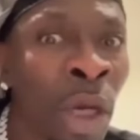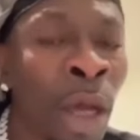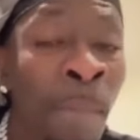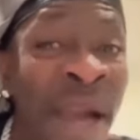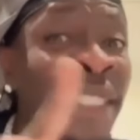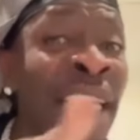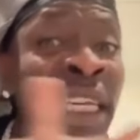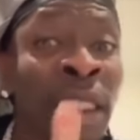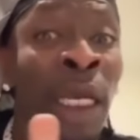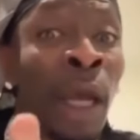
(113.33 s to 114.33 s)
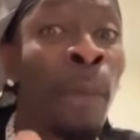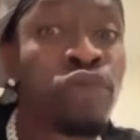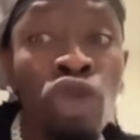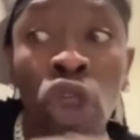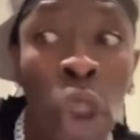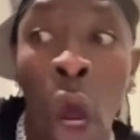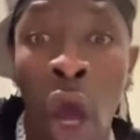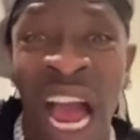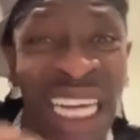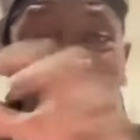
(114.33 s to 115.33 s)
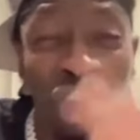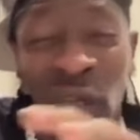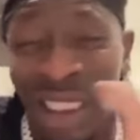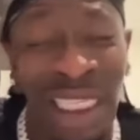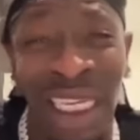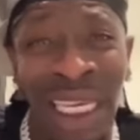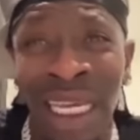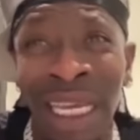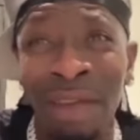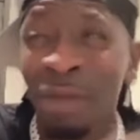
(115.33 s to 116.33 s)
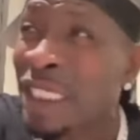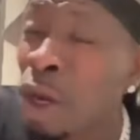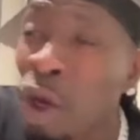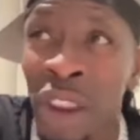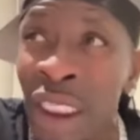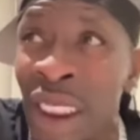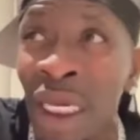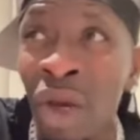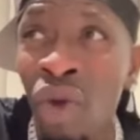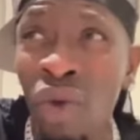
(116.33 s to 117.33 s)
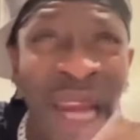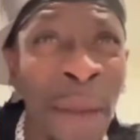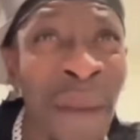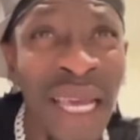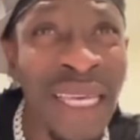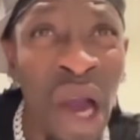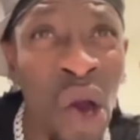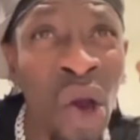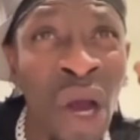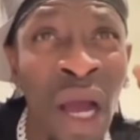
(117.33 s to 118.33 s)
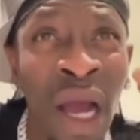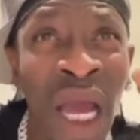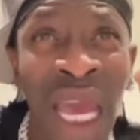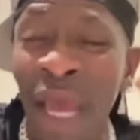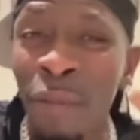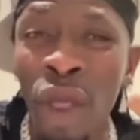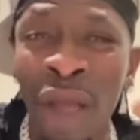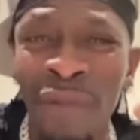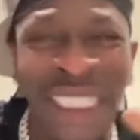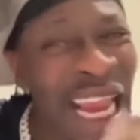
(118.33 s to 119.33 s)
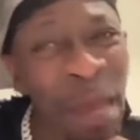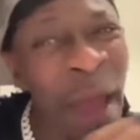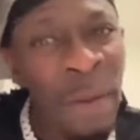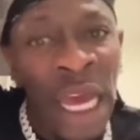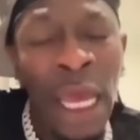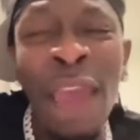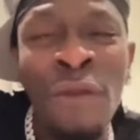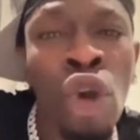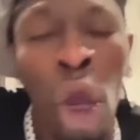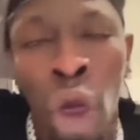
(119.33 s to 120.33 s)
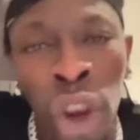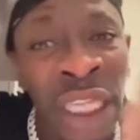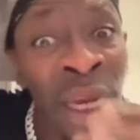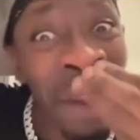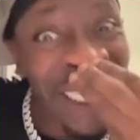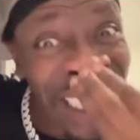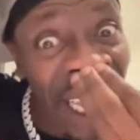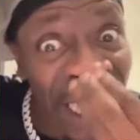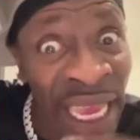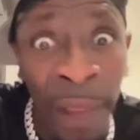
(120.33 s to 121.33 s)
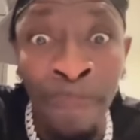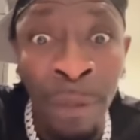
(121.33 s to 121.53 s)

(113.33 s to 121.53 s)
respect my hustle. But I see this bulldog and the dusty. Mr. Logic, Ola Michael, Salibano, if you go close to